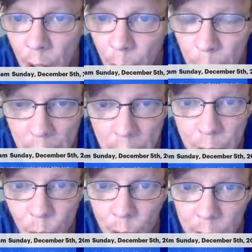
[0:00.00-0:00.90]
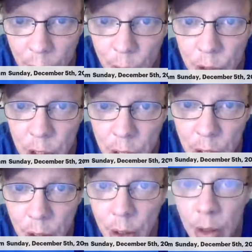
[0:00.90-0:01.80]
made or
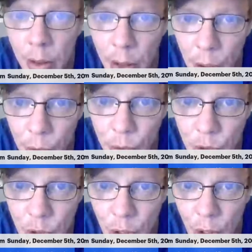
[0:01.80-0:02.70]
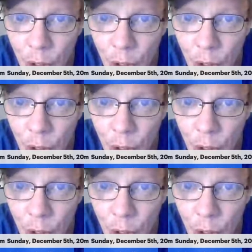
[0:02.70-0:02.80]
guaranteed loans.